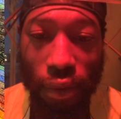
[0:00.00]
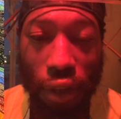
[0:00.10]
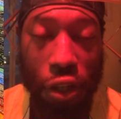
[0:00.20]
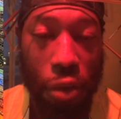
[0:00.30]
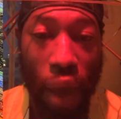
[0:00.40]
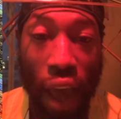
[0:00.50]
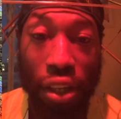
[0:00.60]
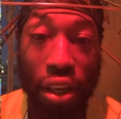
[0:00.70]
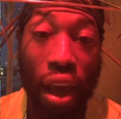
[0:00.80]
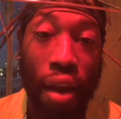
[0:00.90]
just
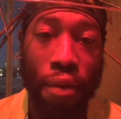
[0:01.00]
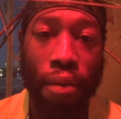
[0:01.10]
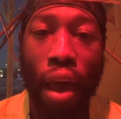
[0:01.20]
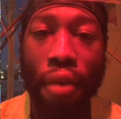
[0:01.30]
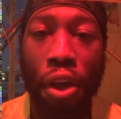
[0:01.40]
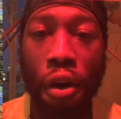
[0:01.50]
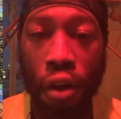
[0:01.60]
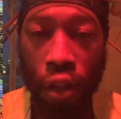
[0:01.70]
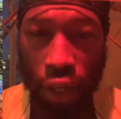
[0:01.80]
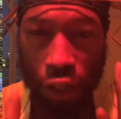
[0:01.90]
imagine having
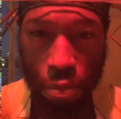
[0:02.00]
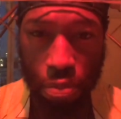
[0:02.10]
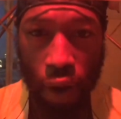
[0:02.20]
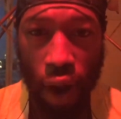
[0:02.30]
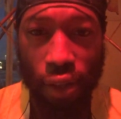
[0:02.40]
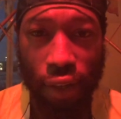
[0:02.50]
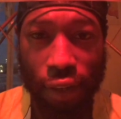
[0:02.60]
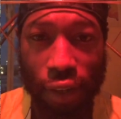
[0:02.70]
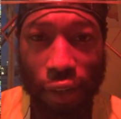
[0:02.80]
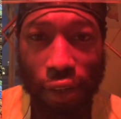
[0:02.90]
all these
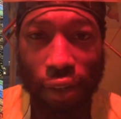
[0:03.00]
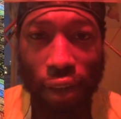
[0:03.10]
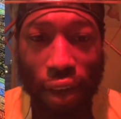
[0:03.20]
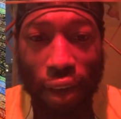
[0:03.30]
practices